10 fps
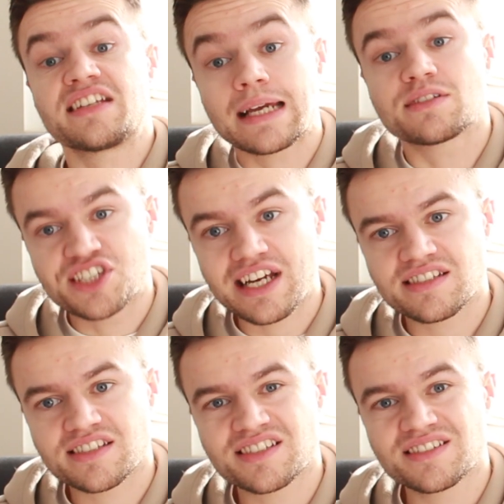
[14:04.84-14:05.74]
name
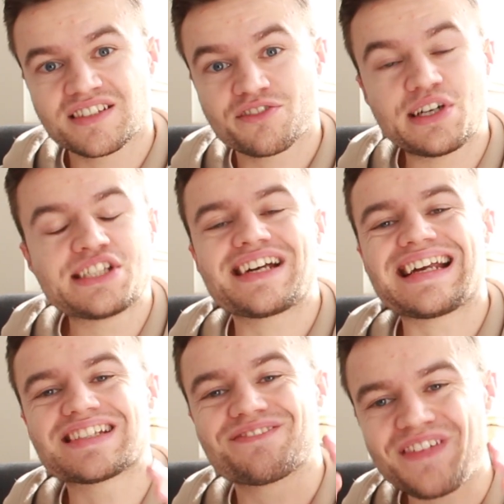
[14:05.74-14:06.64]
suggests, Freetrade
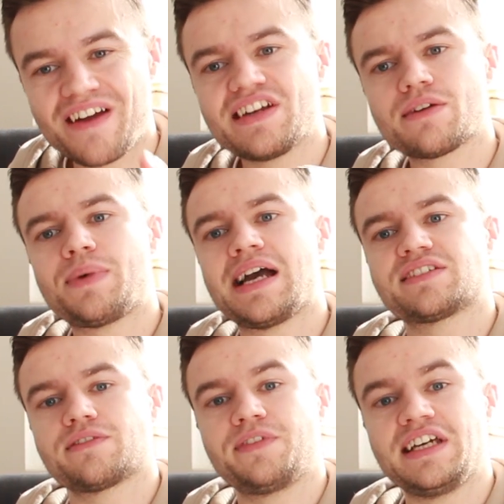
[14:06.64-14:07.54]
has very
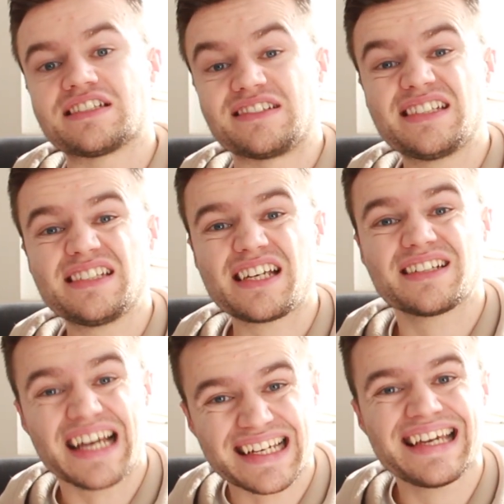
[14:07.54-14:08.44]
competitive fees, and this is
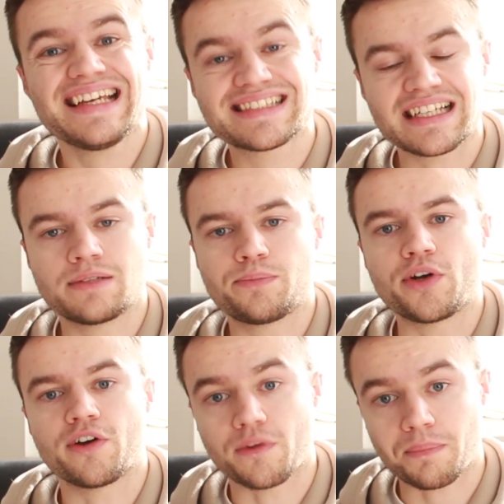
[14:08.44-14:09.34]
a key selling
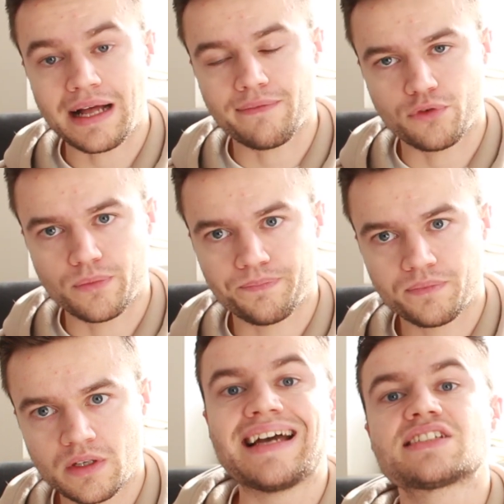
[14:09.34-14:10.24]
point of the platform.
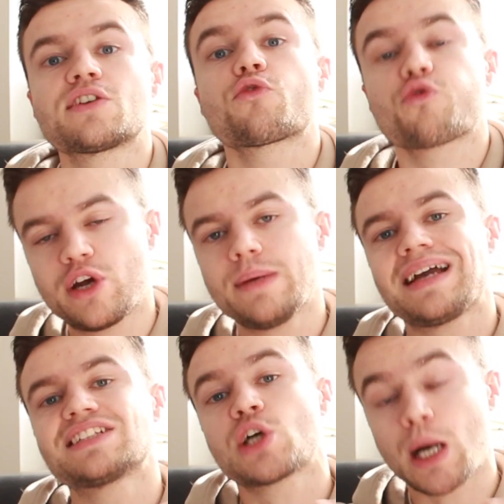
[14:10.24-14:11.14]
There's 3
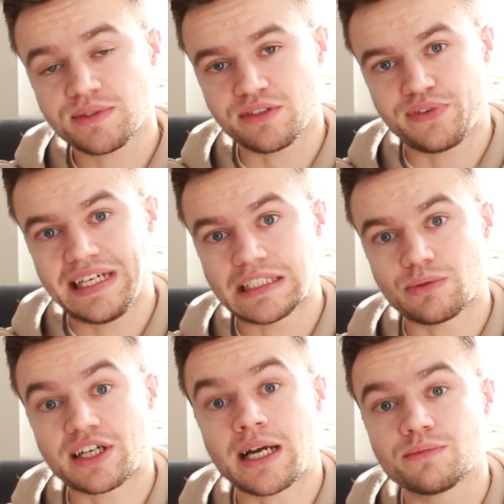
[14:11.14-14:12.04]
main types of fees
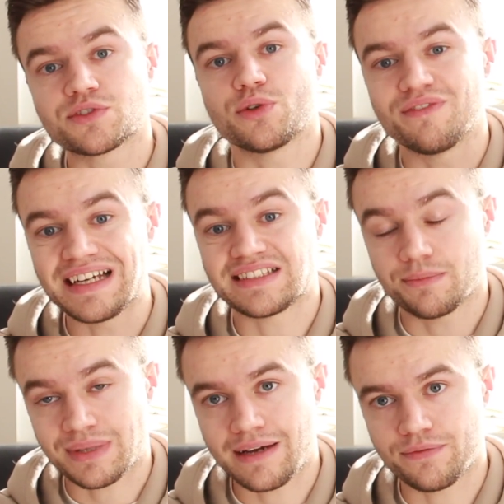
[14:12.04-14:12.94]
when it comes to
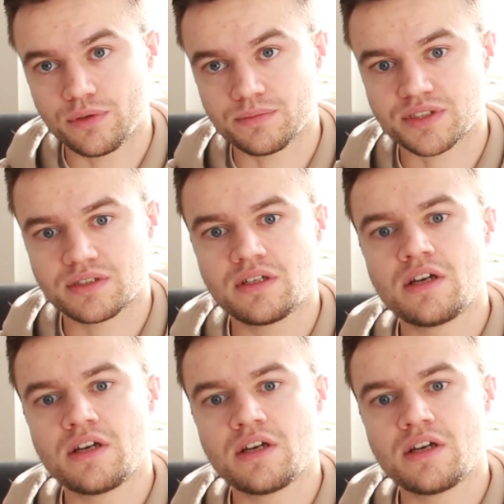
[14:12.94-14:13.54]
investing platforms.